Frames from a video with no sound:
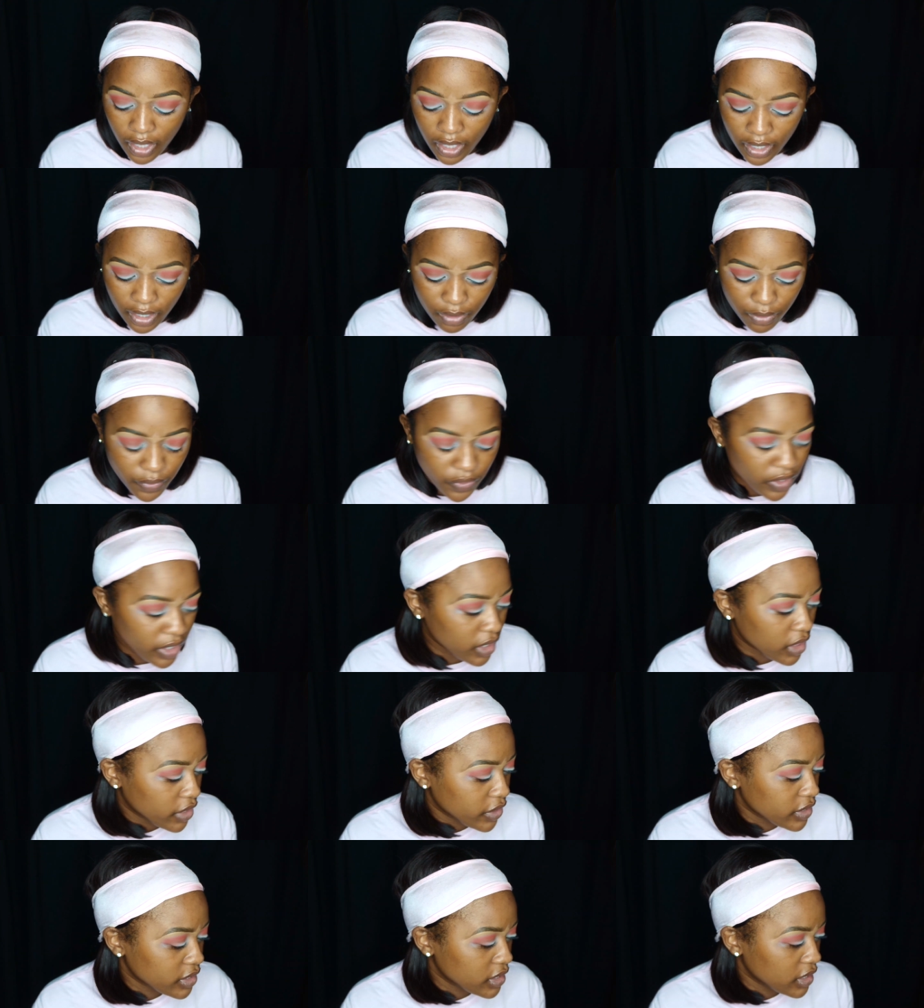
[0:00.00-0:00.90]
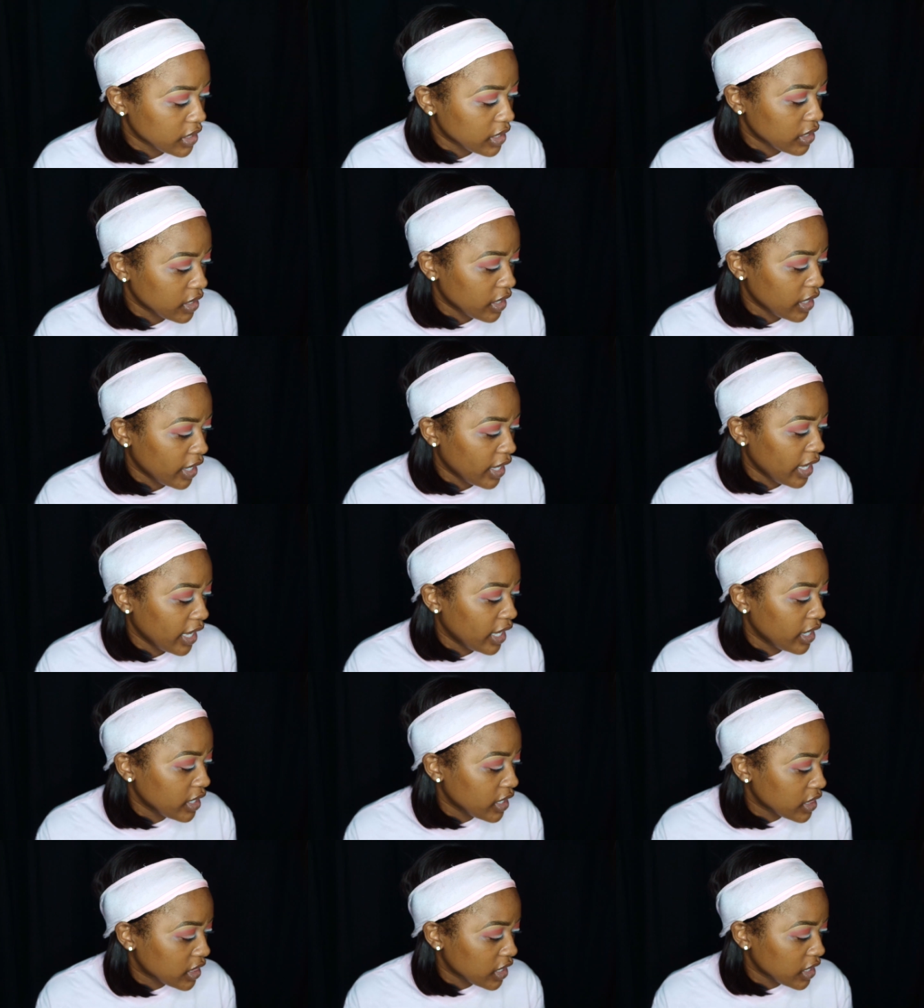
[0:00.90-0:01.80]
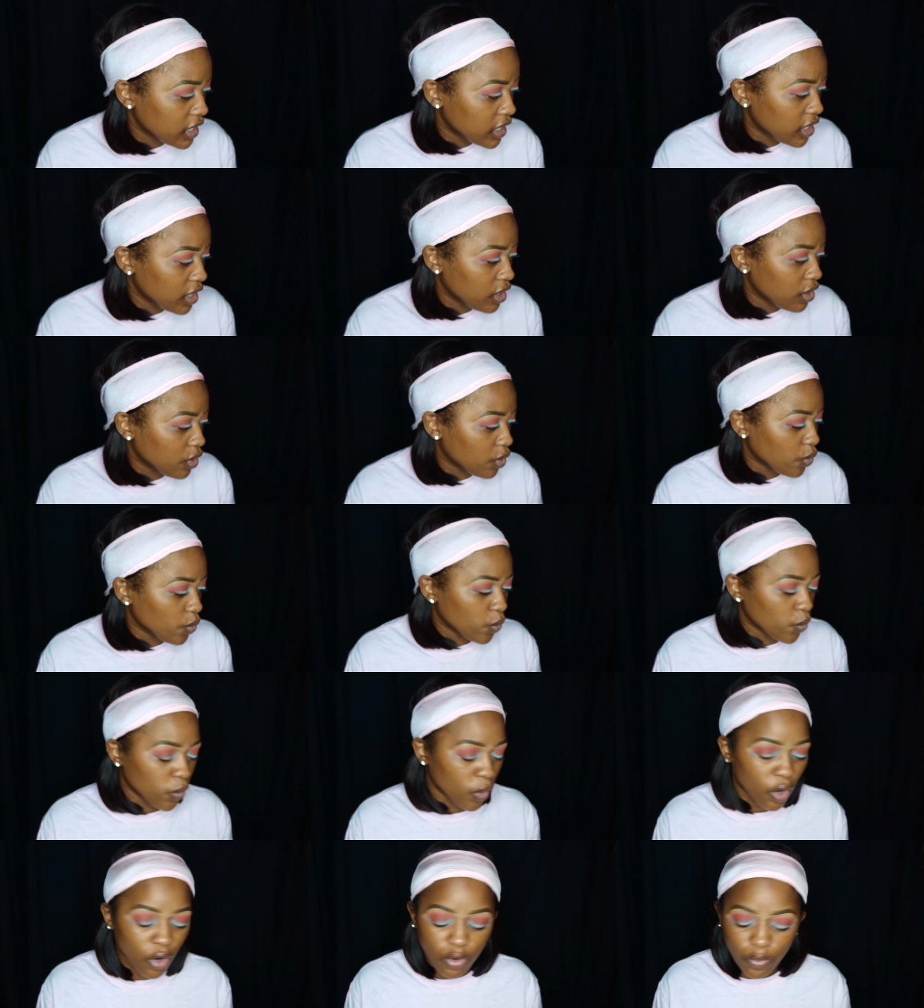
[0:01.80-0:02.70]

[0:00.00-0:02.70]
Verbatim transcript: And I don't think there's anything